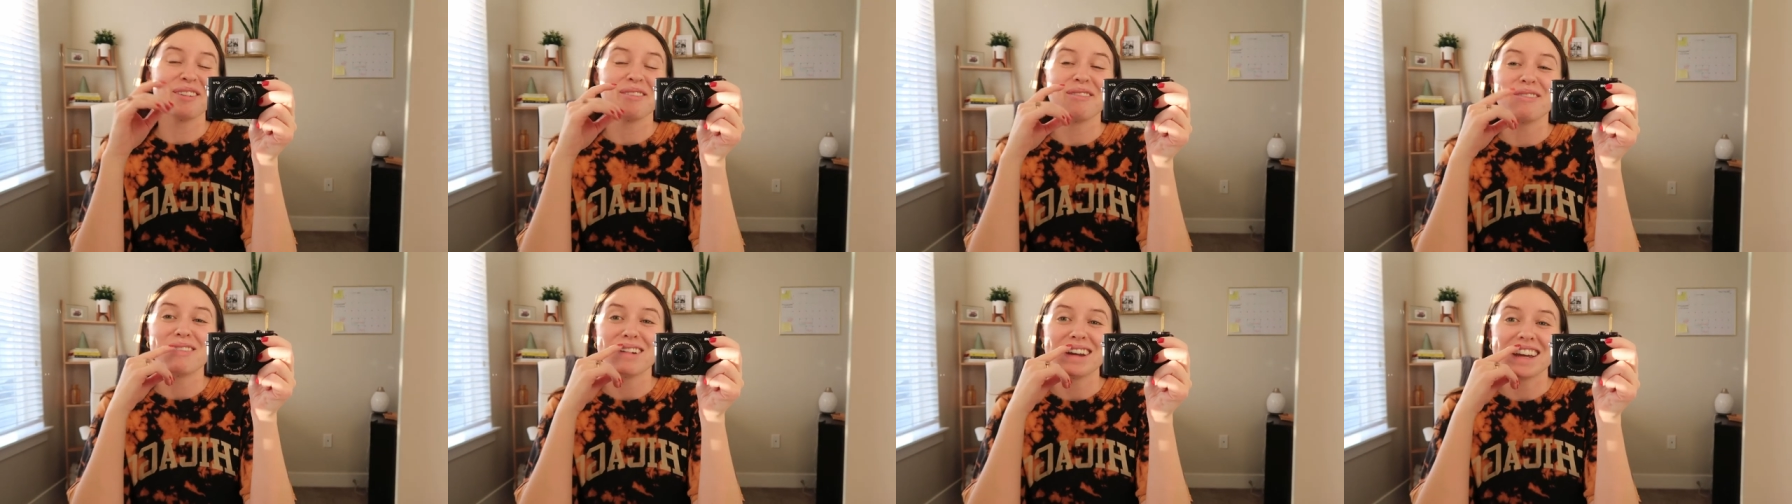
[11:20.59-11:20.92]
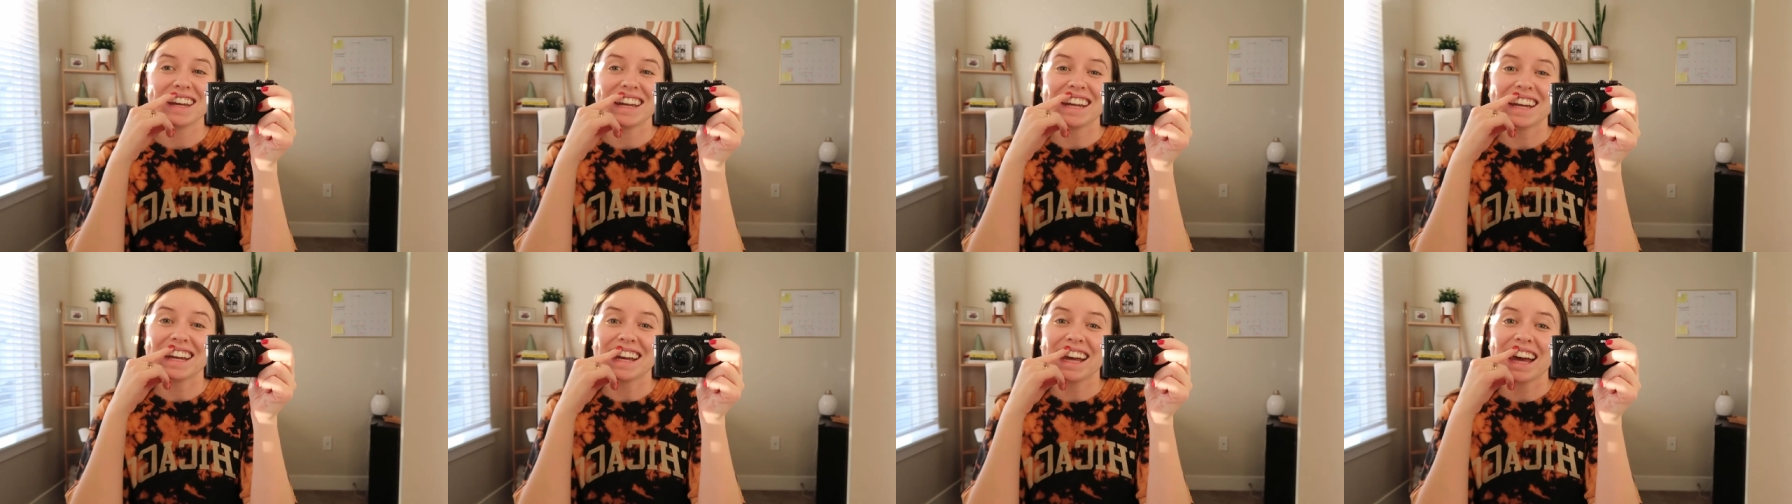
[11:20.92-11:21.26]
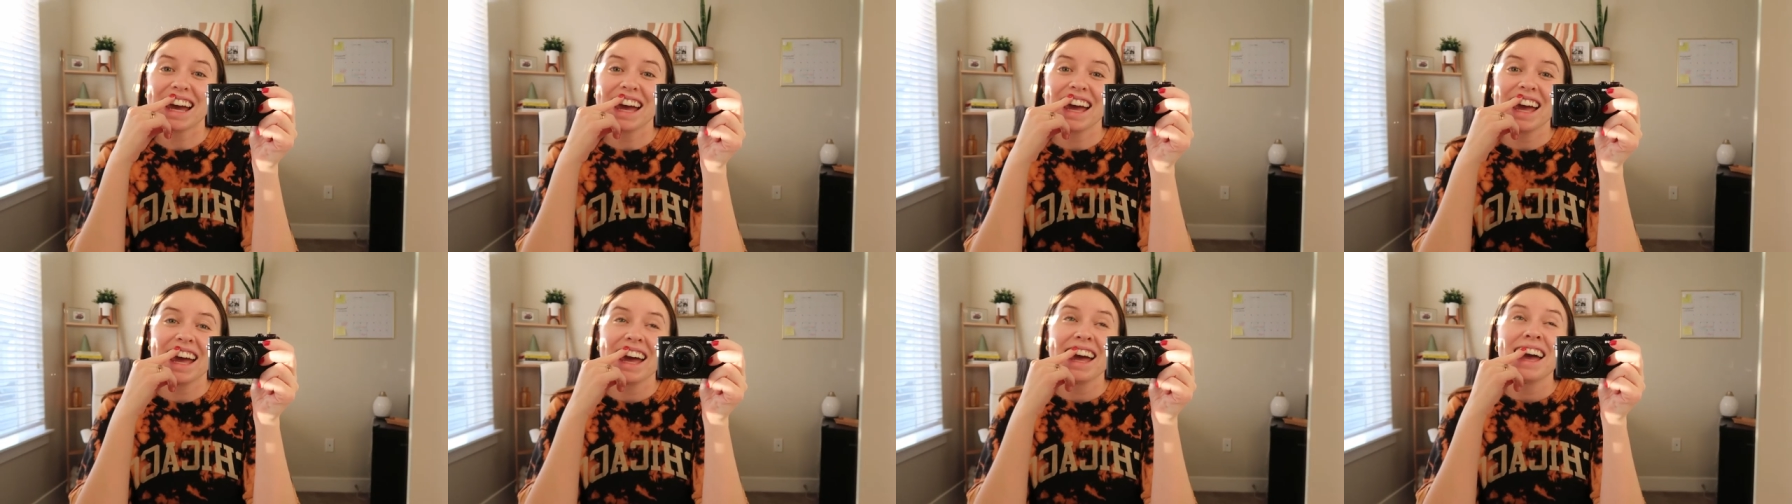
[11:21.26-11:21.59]
We
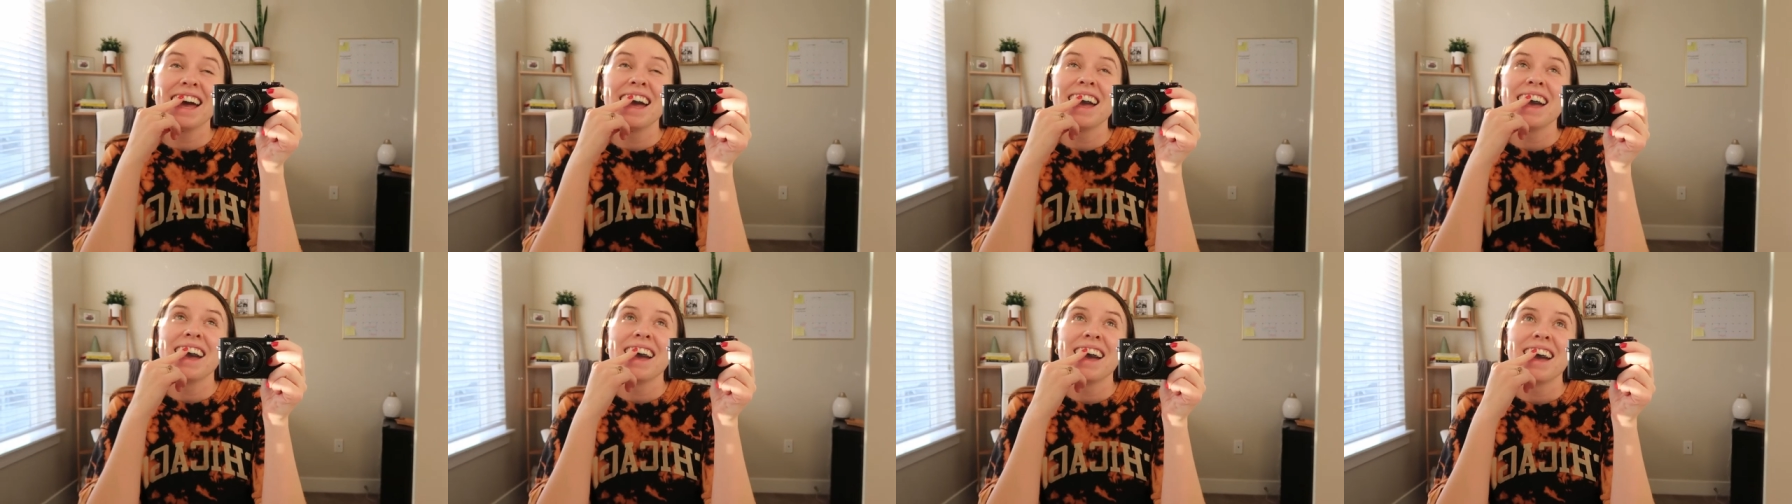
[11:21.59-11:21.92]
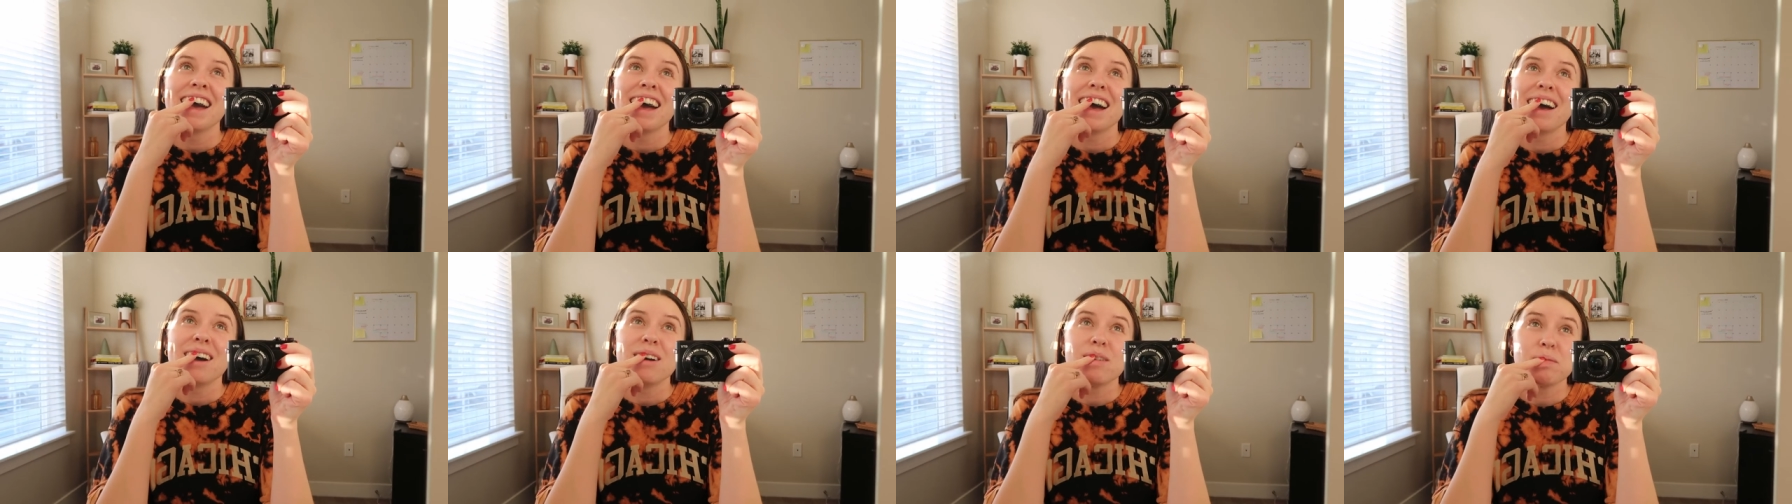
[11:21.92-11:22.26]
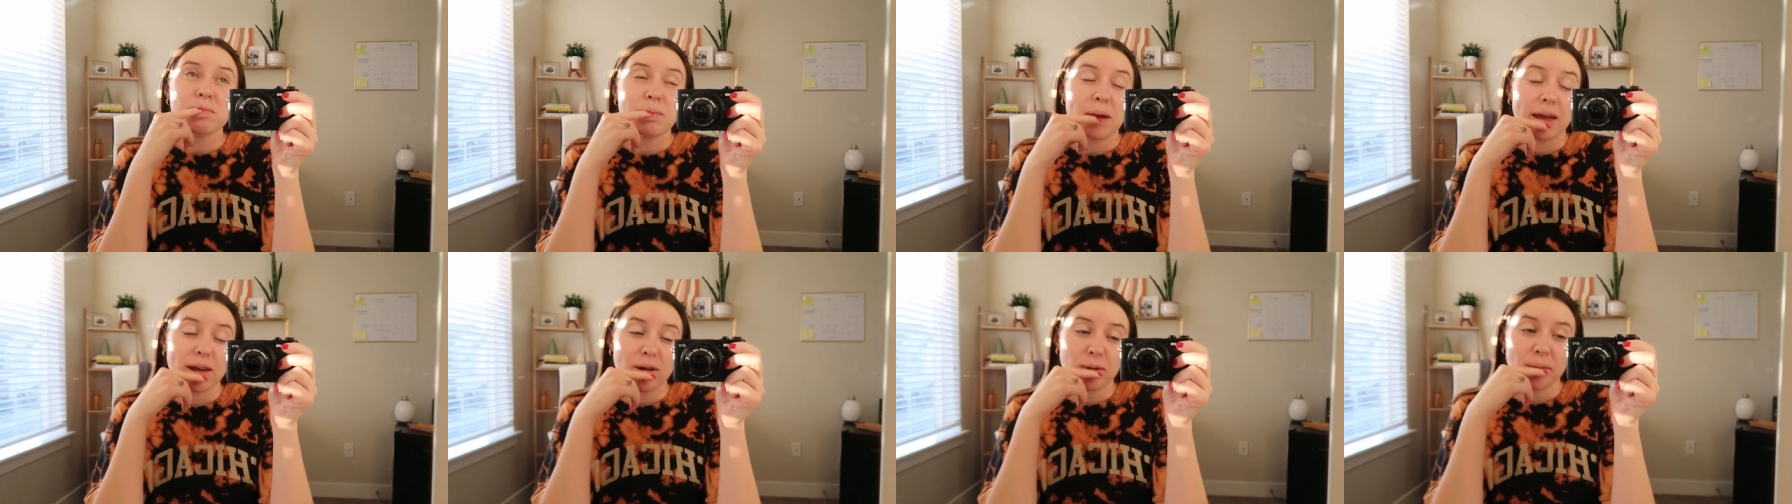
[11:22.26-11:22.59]

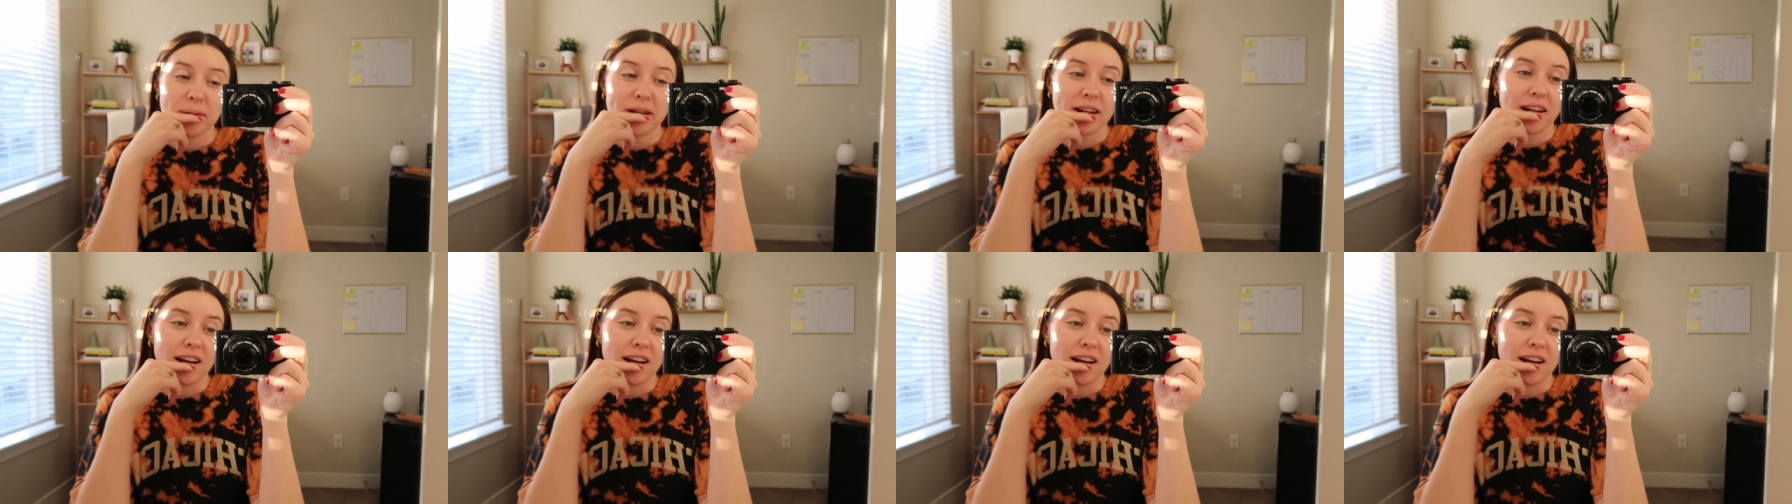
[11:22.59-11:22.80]
may or may